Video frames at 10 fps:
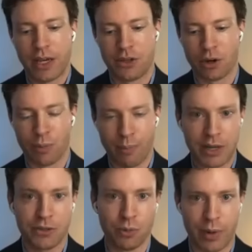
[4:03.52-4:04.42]
took
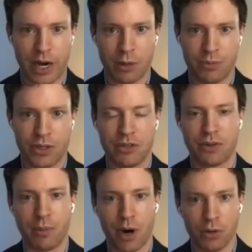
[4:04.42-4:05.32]
muscle biopsies
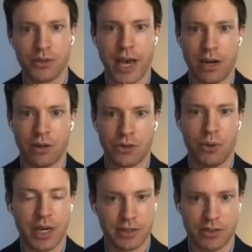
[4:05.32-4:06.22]
from older adults who
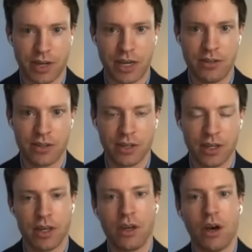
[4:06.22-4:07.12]
exercised,
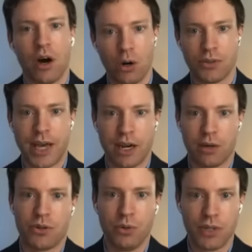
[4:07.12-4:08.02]
older
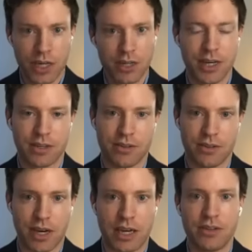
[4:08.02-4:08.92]
adults who didn't
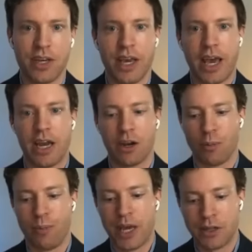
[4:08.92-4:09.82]
exercise, and it
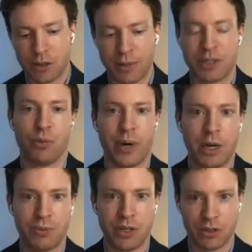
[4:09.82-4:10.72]
compared it to muscle
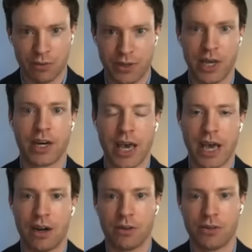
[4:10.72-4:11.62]
biopsies of younger
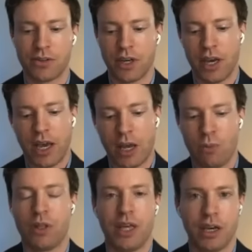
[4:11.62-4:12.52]
adults. And
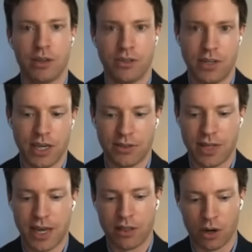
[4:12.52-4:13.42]
what they could see is
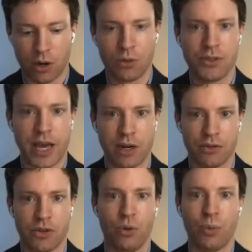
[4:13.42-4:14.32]
that the older
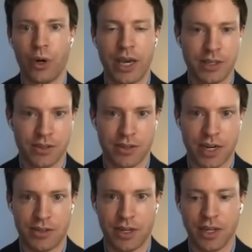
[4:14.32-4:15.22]
adults who were
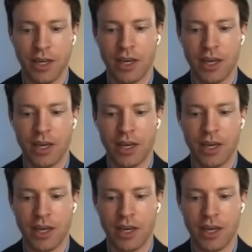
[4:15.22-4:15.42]
exercising,